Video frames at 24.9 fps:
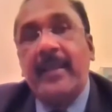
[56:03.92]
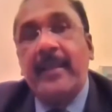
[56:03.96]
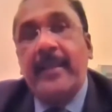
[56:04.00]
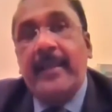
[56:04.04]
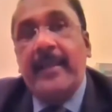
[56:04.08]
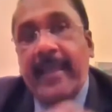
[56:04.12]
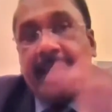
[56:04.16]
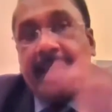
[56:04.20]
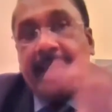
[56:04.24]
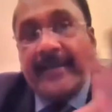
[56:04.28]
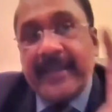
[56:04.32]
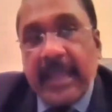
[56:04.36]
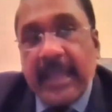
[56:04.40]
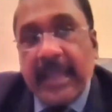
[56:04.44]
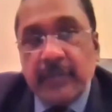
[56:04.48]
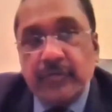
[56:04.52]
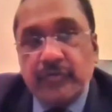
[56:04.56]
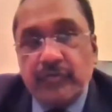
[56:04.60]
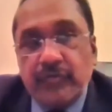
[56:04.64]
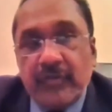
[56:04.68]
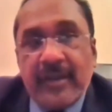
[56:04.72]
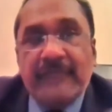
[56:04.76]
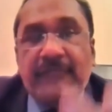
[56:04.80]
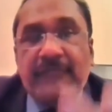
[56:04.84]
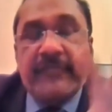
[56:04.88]
a
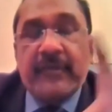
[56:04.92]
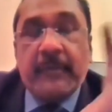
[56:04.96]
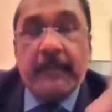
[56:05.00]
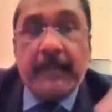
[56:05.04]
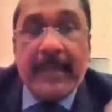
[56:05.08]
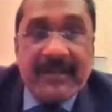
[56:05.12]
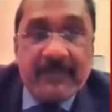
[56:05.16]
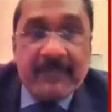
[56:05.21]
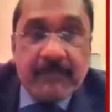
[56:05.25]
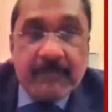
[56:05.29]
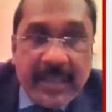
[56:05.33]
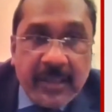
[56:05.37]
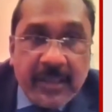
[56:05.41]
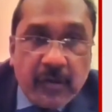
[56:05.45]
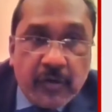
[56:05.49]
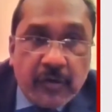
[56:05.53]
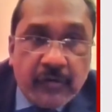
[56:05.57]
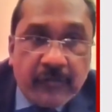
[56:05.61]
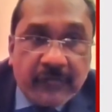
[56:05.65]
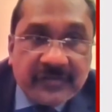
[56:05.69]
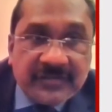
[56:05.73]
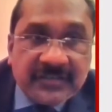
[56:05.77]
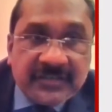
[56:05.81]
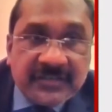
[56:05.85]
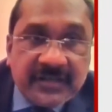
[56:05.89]
graduate from ILMA
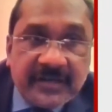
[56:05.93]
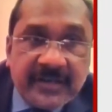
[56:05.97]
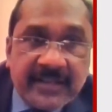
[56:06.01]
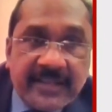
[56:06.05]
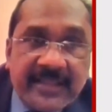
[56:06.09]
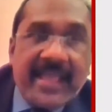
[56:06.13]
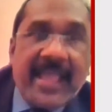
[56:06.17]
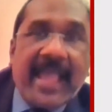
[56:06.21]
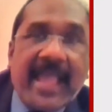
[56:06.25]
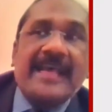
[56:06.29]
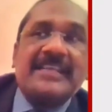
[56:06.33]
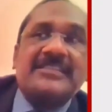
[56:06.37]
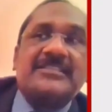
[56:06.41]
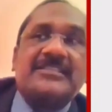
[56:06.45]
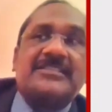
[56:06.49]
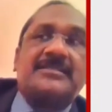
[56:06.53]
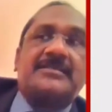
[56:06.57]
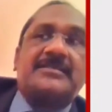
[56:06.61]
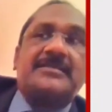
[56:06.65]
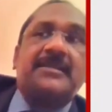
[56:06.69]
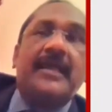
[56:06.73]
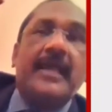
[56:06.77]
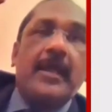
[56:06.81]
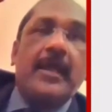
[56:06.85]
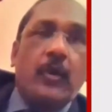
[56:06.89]
University
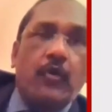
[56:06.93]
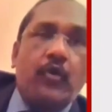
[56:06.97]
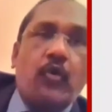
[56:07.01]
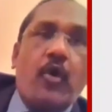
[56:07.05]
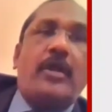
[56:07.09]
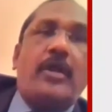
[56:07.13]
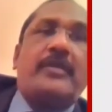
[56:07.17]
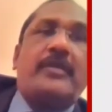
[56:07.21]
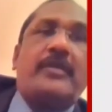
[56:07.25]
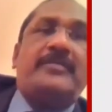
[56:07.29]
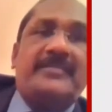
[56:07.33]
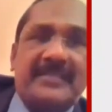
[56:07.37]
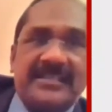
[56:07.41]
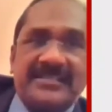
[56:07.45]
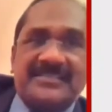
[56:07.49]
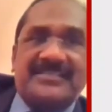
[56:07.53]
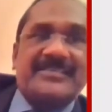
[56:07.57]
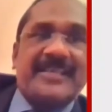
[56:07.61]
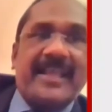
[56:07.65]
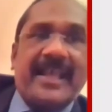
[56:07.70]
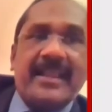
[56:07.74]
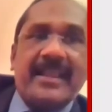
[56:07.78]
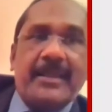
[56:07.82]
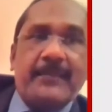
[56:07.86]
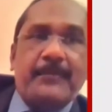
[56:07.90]
has got this
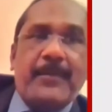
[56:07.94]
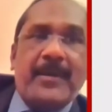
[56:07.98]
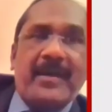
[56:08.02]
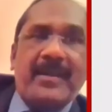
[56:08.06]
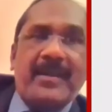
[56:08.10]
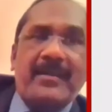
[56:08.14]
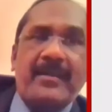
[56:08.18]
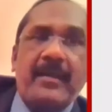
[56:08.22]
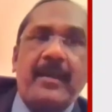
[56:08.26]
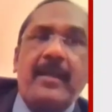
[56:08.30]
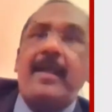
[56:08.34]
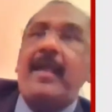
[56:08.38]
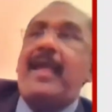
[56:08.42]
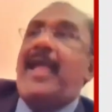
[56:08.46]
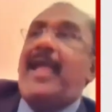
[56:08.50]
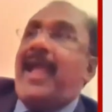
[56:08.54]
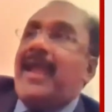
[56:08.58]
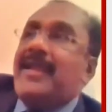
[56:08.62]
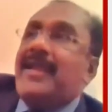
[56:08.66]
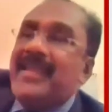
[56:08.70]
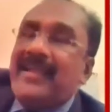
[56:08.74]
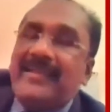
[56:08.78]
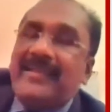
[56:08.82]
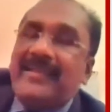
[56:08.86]
caliber and a